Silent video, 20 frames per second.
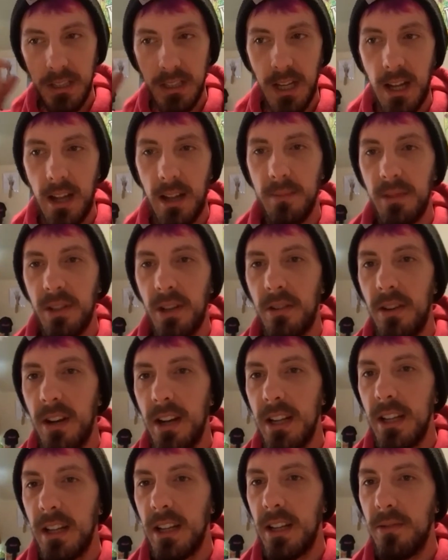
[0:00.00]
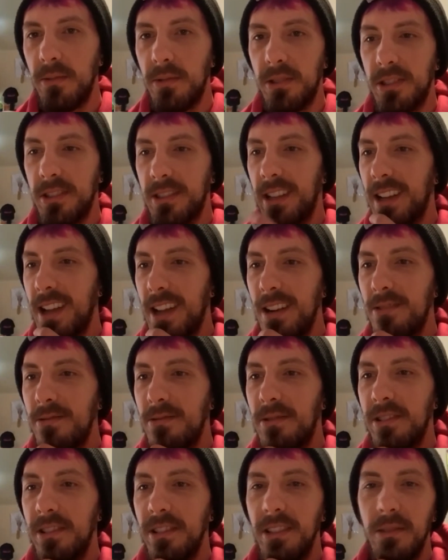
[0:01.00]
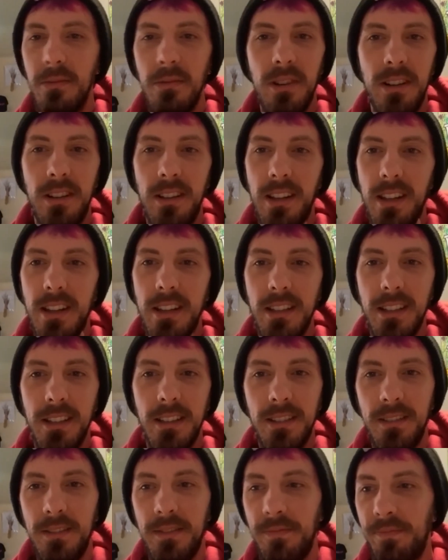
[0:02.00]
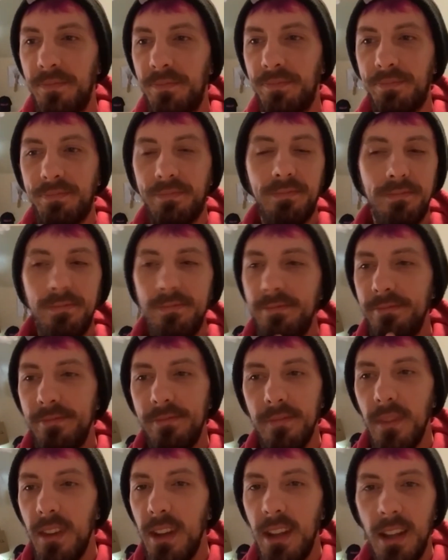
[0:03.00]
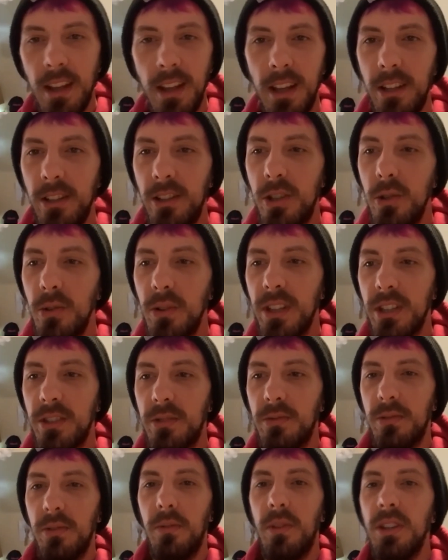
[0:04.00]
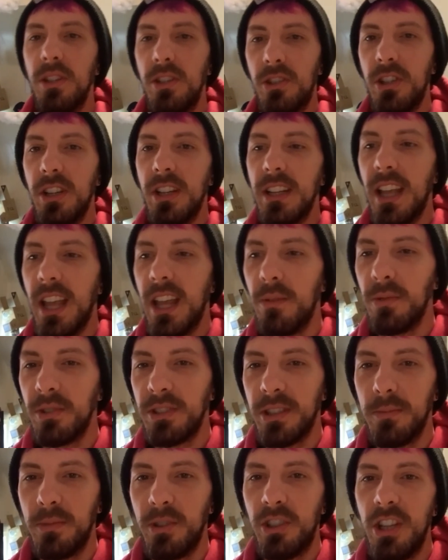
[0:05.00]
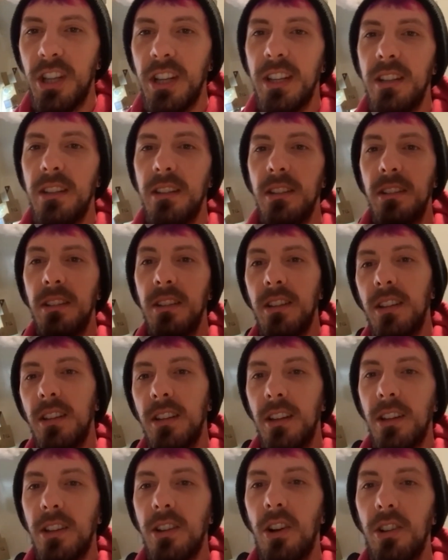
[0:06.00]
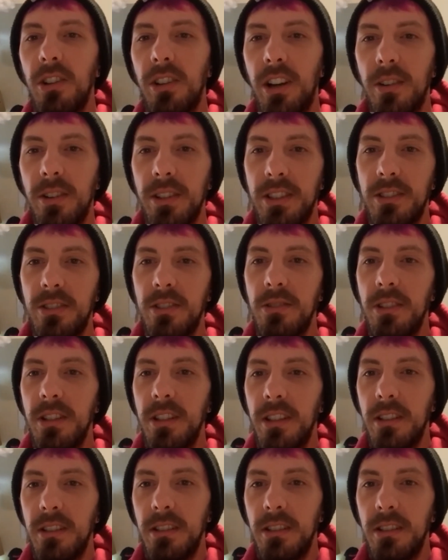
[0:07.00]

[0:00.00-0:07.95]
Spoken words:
times already, and he was just like, I don't really want to like do this shit again with some shitty culinary student